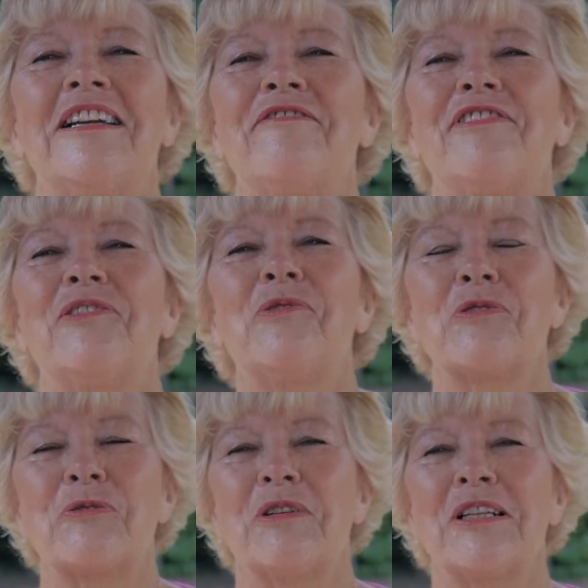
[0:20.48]
I live at
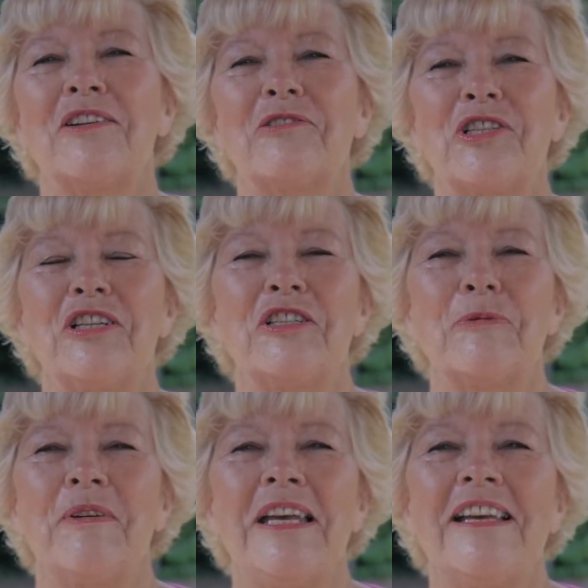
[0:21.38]
Alderwood Lodge in
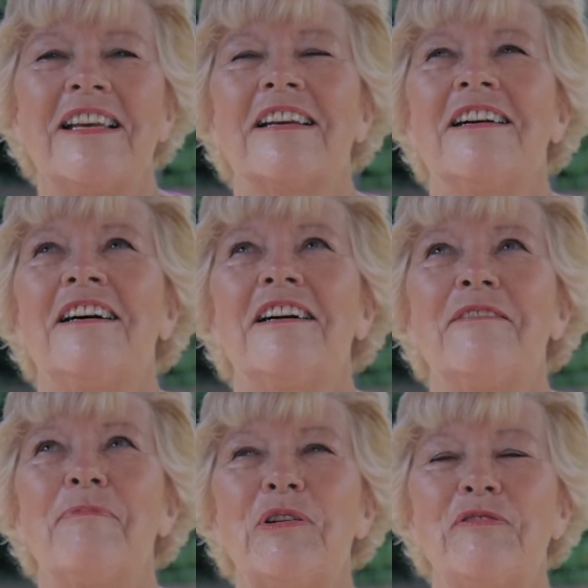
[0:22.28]
Speke.
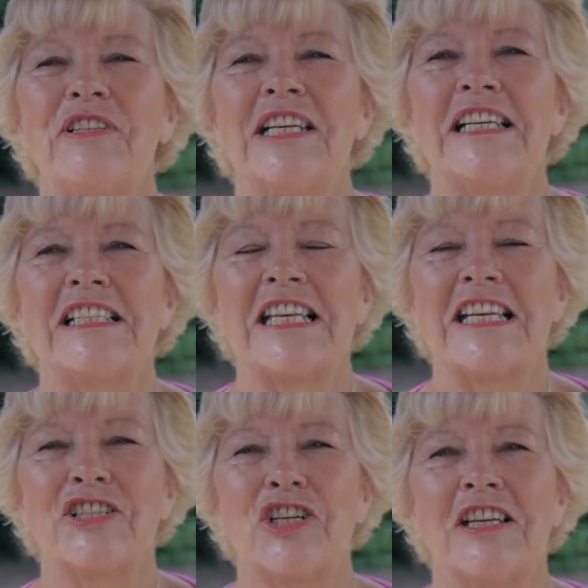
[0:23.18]
I moved here
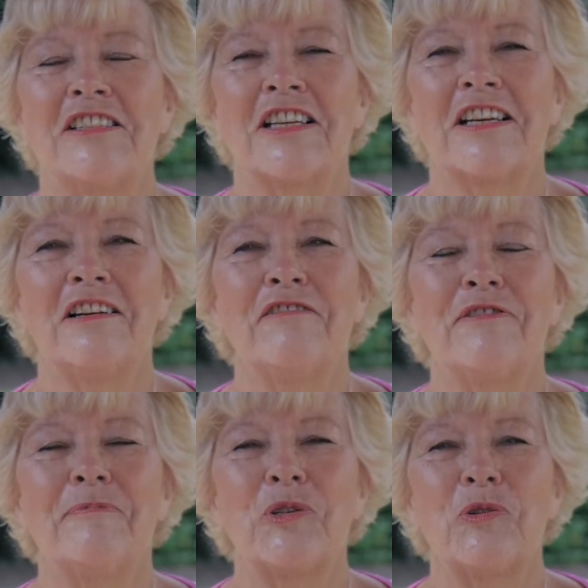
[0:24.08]
6 years ago
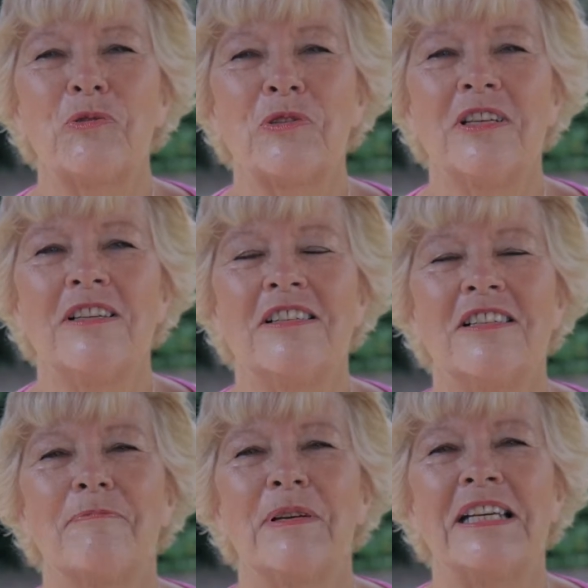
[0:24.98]
from Dorset
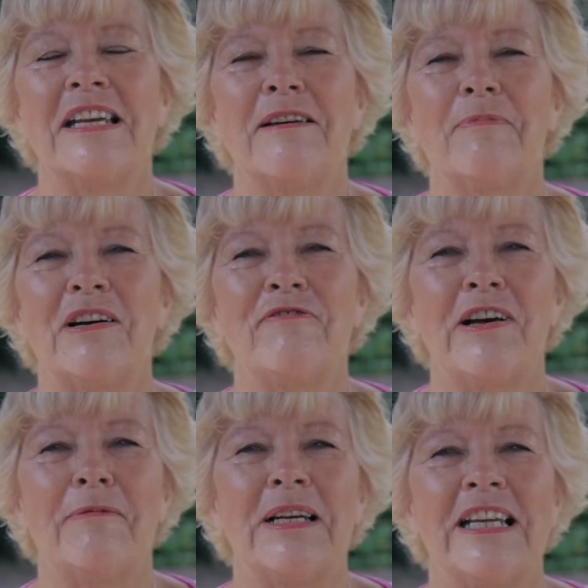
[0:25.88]
to be near my
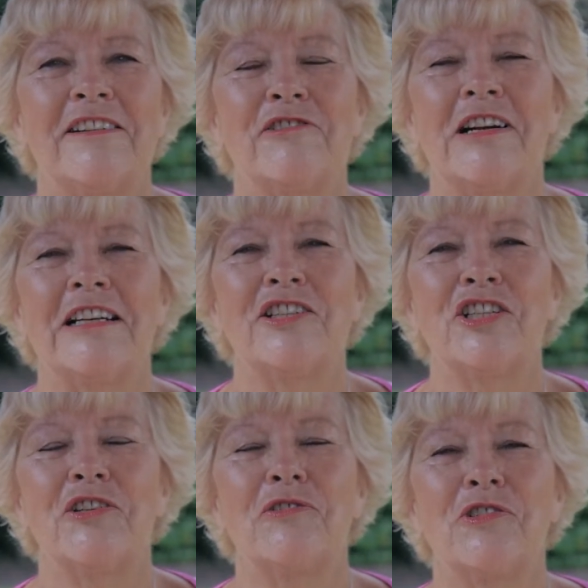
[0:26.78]
family and
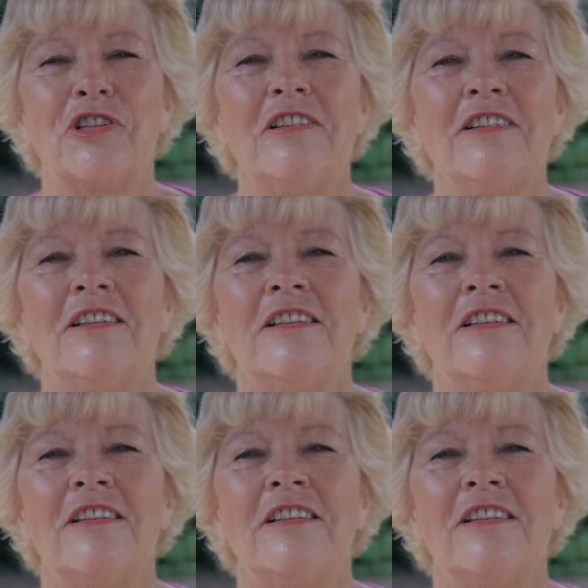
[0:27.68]
grandchildren.